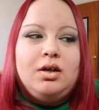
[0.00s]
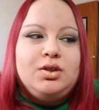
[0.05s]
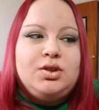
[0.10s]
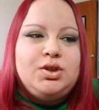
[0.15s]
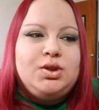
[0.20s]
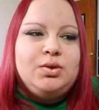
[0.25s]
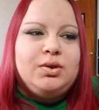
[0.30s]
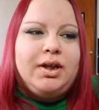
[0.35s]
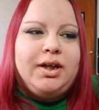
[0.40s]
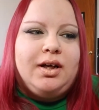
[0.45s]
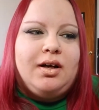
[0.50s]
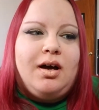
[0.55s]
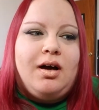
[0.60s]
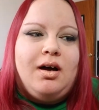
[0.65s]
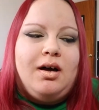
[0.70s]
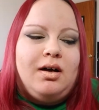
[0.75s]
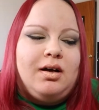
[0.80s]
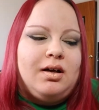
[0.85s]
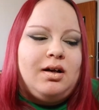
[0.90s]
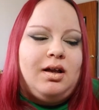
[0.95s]
do like
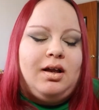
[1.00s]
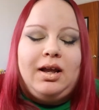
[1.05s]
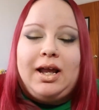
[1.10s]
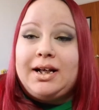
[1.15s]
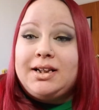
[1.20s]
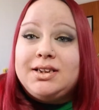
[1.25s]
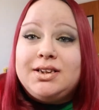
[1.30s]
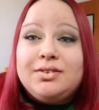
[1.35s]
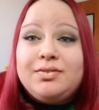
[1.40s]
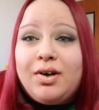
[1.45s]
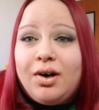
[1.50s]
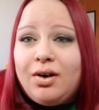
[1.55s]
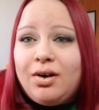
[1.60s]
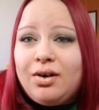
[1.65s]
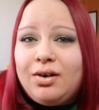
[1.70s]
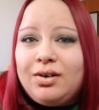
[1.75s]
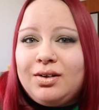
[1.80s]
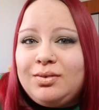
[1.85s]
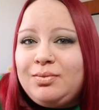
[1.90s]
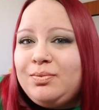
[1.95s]
a collective
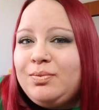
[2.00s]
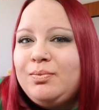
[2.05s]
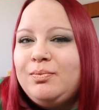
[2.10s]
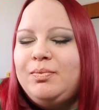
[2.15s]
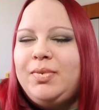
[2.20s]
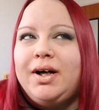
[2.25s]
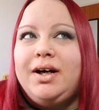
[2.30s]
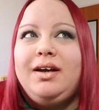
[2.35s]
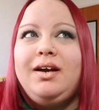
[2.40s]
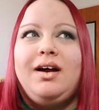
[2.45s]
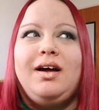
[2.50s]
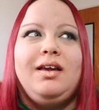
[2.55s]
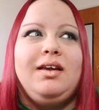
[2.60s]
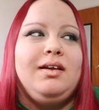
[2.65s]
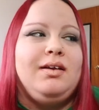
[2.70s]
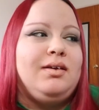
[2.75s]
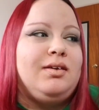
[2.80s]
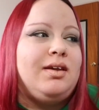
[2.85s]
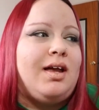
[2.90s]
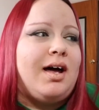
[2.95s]
haul, but a
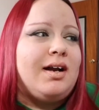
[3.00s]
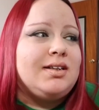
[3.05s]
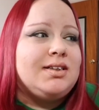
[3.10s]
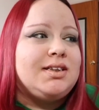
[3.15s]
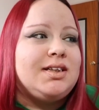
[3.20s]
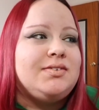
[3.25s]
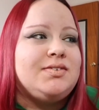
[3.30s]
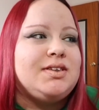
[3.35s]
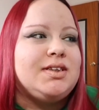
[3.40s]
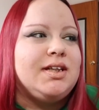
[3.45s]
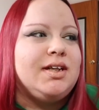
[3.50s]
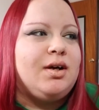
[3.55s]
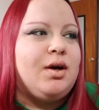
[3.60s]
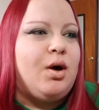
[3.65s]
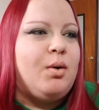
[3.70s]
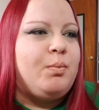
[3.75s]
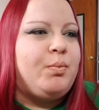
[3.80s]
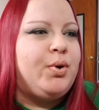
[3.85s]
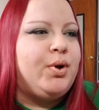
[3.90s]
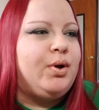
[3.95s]
lot of stuff's like
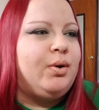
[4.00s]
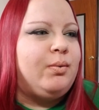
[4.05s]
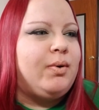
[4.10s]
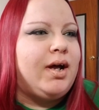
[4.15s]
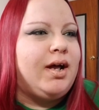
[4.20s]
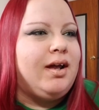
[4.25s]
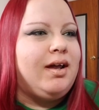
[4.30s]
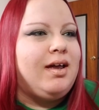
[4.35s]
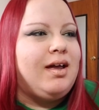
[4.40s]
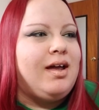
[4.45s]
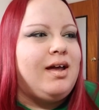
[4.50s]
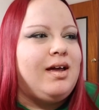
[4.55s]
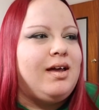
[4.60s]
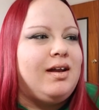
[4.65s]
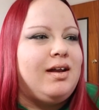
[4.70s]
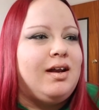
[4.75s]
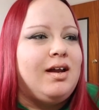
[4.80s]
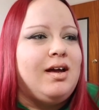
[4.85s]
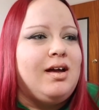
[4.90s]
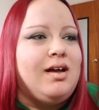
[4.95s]
put away,
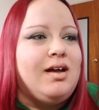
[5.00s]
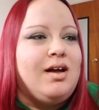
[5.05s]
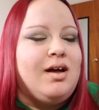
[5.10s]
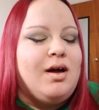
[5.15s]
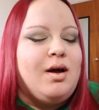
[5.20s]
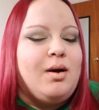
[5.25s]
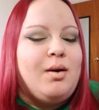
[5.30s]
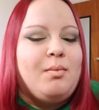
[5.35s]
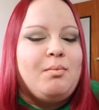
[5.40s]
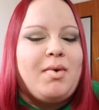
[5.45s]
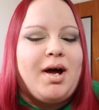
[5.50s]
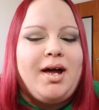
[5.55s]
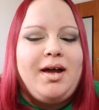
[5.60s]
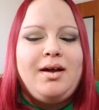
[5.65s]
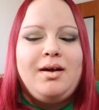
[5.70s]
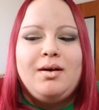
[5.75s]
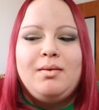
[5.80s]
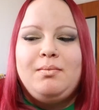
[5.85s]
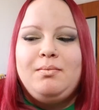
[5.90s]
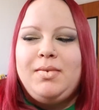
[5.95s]
and
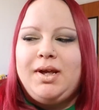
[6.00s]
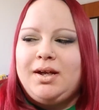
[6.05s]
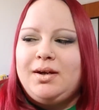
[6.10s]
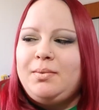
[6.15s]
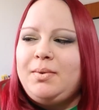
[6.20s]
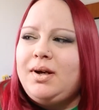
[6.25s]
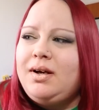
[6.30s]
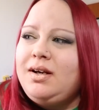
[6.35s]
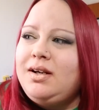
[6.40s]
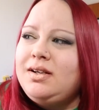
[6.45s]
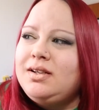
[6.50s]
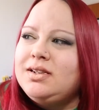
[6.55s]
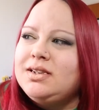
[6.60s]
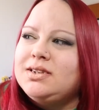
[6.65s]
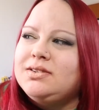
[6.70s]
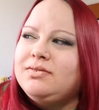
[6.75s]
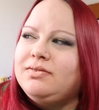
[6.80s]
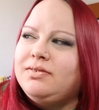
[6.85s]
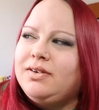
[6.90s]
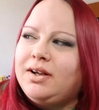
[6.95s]
my makeup area
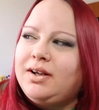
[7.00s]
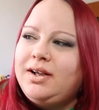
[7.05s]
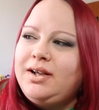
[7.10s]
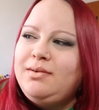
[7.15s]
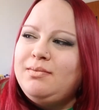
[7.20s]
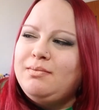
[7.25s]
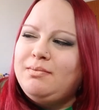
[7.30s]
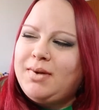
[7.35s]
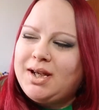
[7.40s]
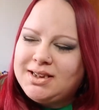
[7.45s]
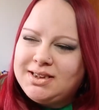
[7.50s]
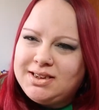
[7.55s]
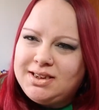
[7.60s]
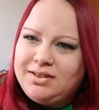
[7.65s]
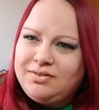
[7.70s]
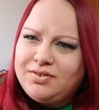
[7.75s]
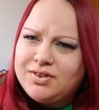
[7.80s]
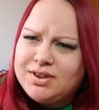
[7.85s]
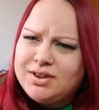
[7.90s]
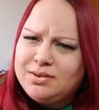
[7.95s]
is very
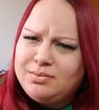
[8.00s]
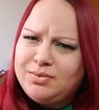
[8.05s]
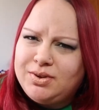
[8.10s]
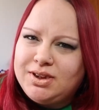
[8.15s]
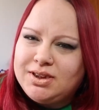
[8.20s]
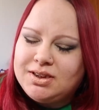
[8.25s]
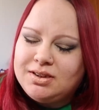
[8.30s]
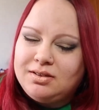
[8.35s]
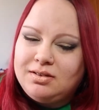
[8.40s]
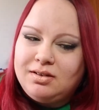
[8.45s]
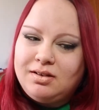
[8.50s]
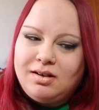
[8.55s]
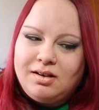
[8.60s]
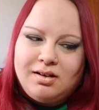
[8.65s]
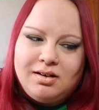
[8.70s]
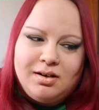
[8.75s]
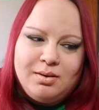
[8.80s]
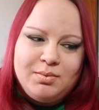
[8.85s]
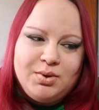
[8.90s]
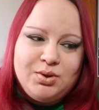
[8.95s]
messy for some reason.
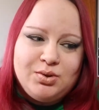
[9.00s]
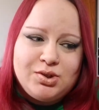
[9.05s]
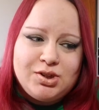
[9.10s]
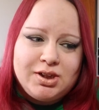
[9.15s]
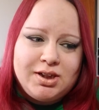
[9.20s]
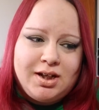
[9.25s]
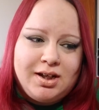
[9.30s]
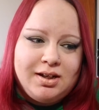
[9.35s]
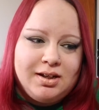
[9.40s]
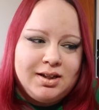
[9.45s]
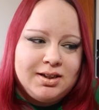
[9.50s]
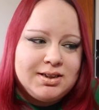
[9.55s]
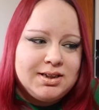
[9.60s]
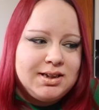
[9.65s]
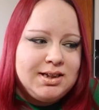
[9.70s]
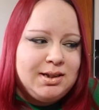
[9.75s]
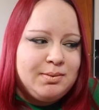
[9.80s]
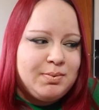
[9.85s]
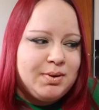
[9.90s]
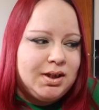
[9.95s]
Usually I like to
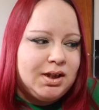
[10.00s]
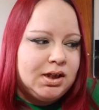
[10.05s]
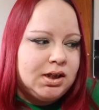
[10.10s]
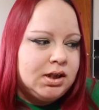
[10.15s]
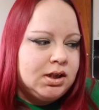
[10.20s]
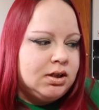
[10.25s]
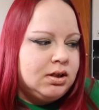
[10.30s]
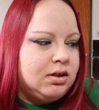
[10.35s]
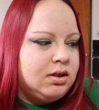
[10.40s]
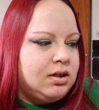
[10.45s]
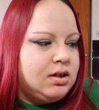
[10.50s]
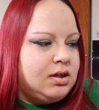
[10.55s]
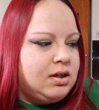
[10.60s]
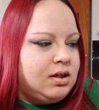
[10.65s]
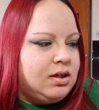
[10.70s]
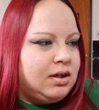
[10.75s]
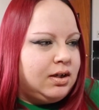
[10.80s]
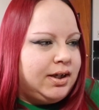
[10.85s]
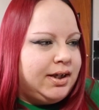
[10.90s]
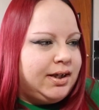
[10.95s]
keep it
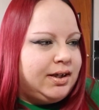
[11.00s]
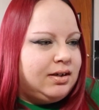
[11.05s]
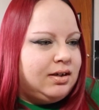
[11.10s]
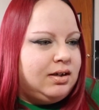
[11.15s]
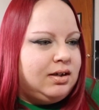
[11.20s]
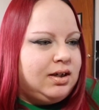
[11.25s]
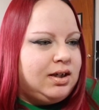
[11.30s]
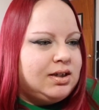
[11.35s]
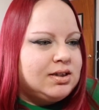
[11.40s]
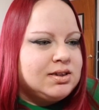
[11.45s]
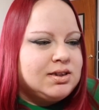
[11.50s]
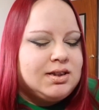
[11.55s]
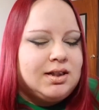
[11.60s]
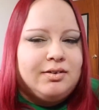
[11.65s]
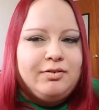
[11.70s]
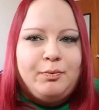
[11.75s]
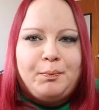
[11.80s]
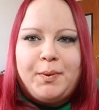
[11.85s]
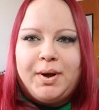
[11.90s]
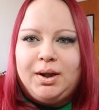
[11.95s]
like neat and
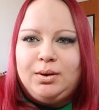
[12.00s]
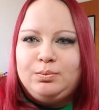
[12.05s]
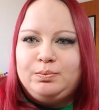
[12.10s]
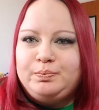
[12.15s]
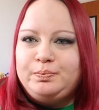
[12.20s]
stuff, but